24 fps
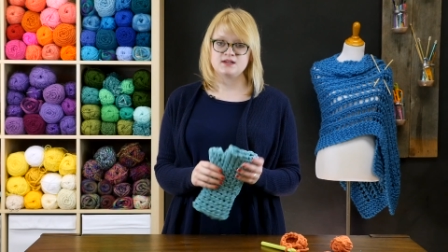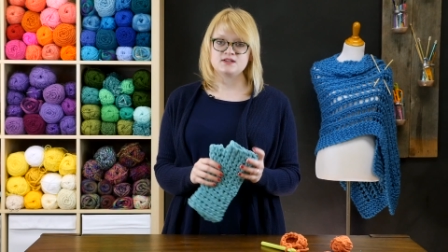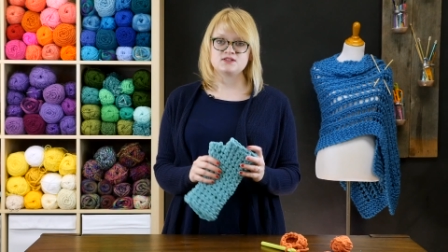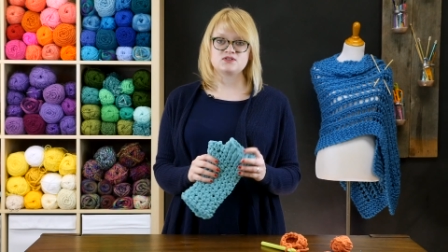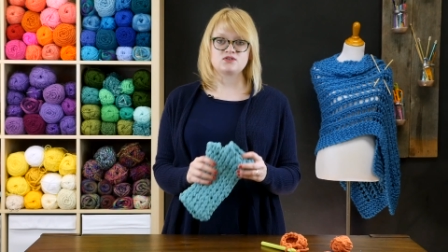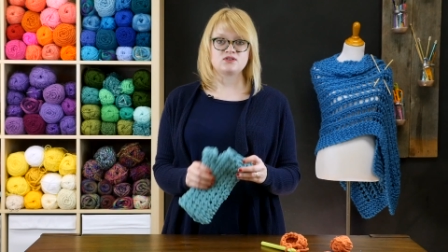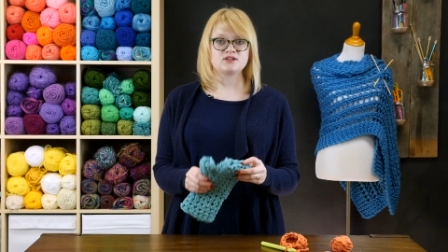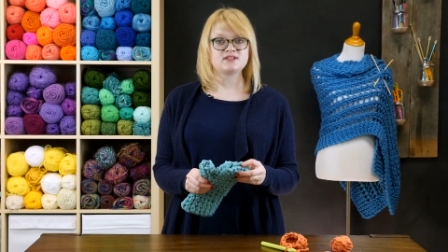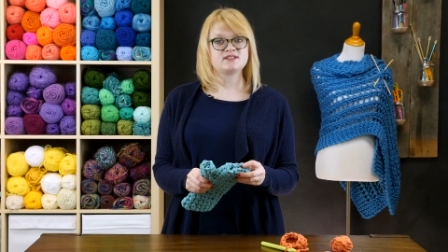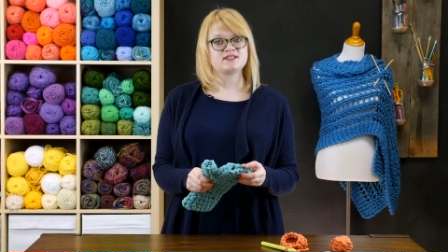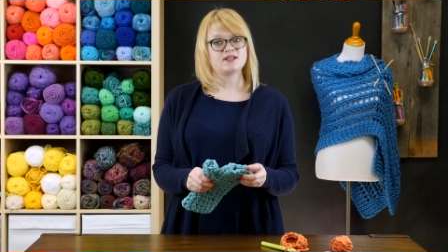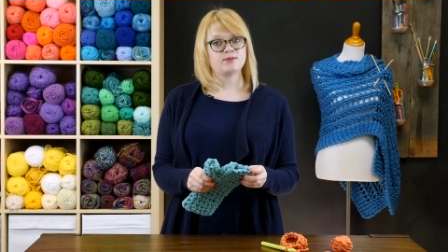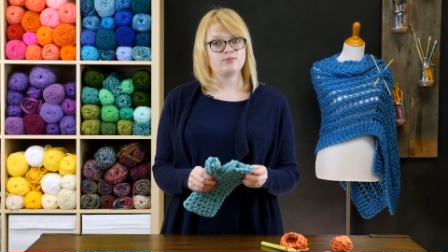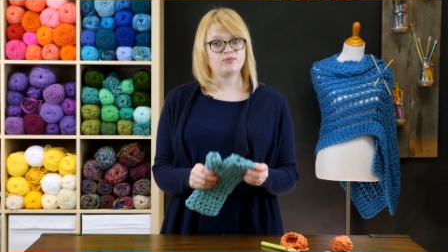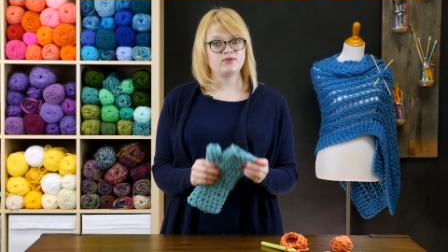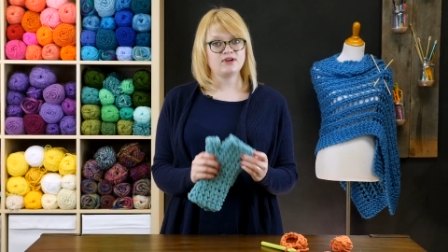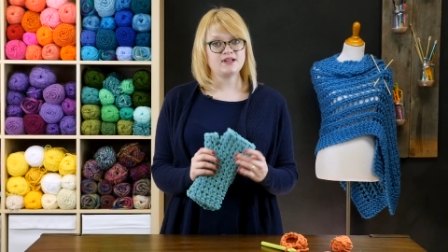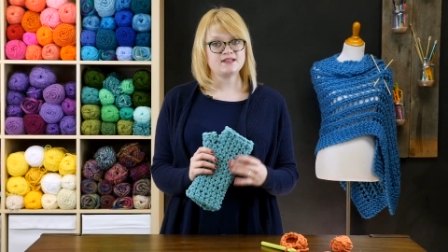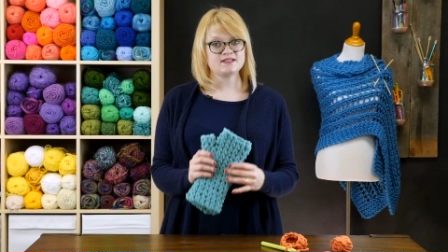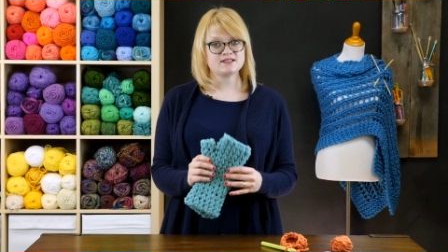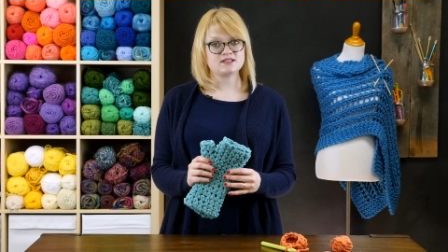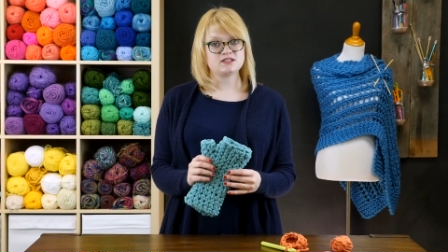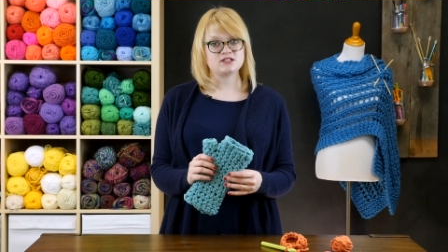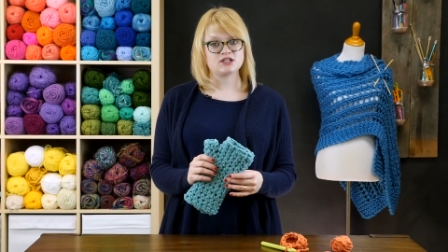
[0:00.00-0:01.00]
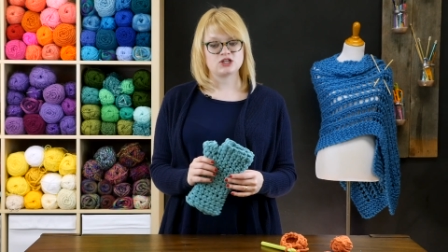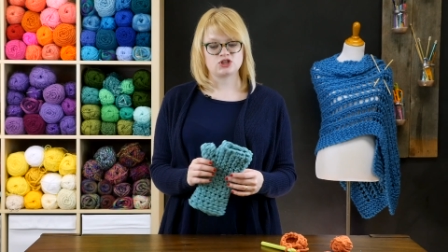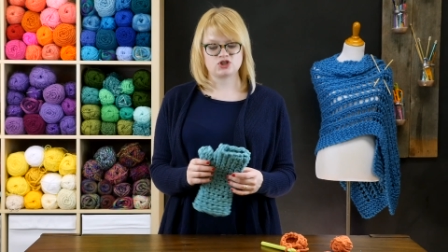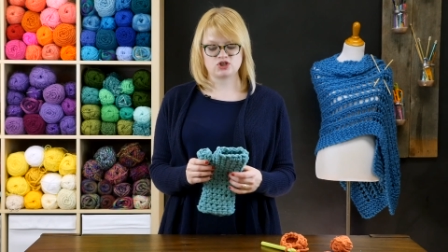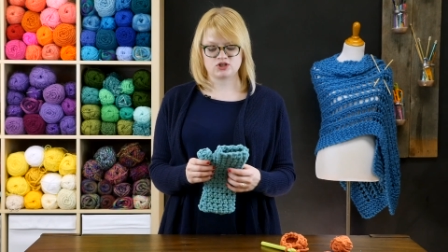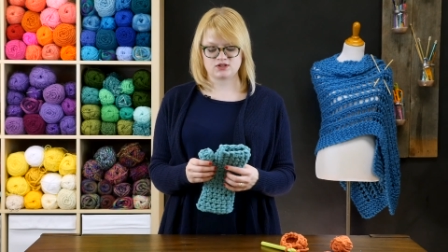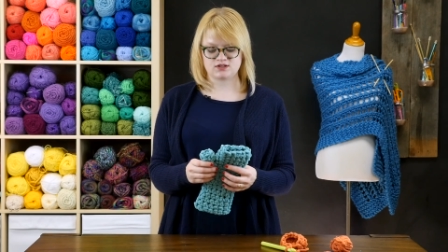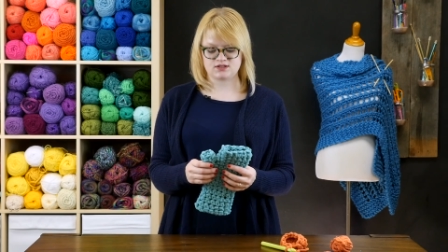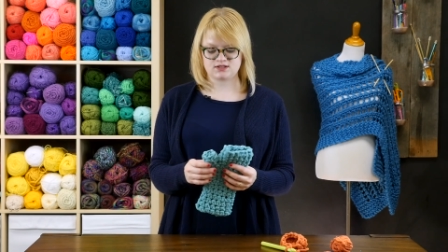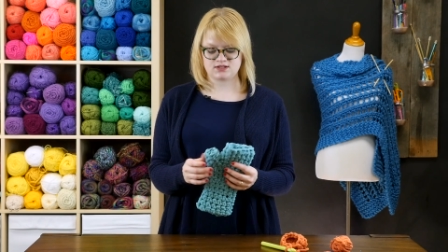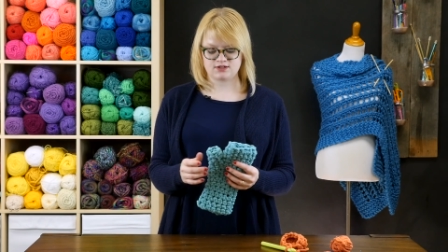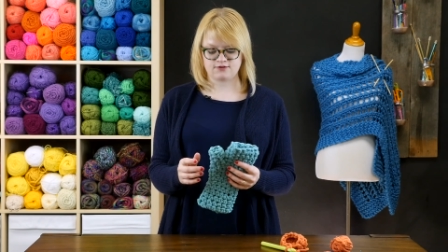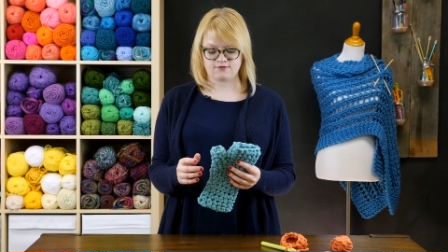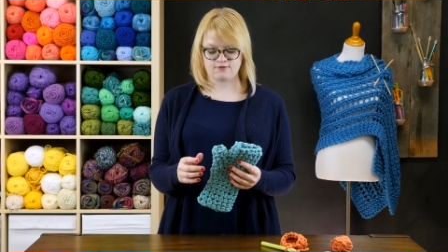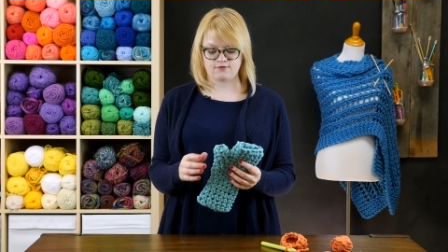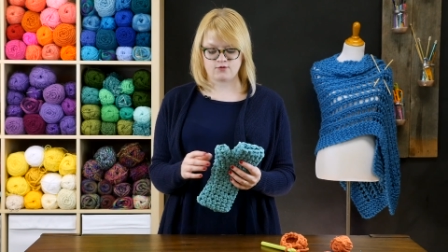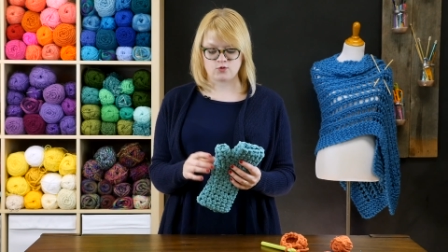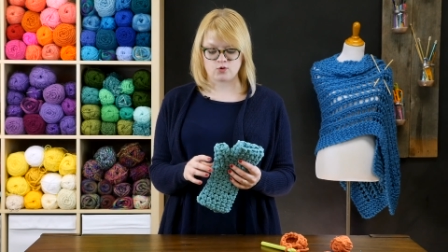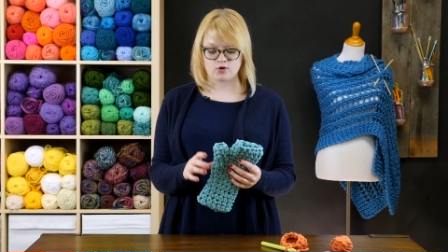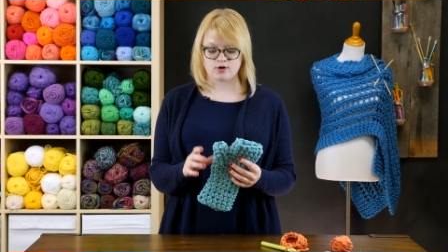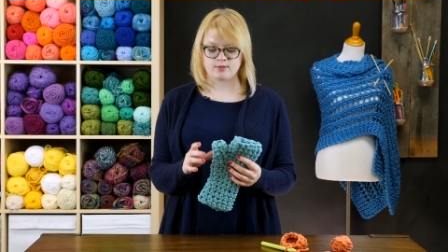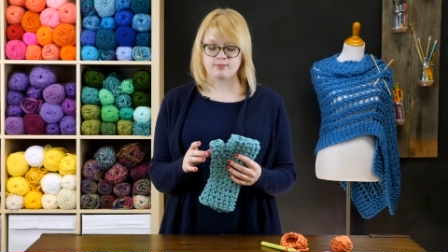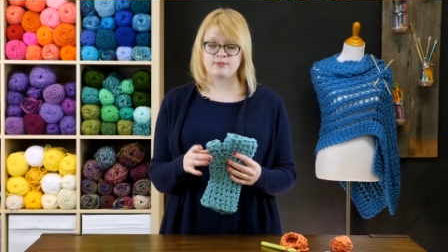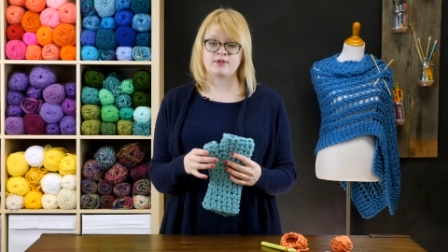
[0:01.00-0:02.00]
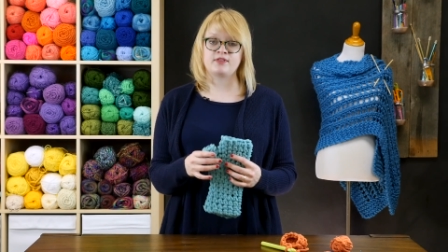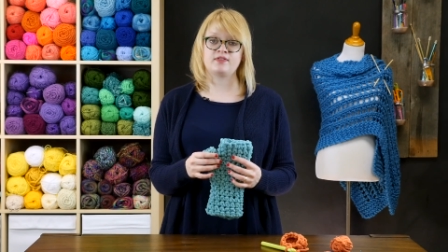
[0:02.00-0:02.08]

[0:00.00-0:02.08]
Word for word: So to separate stitches to form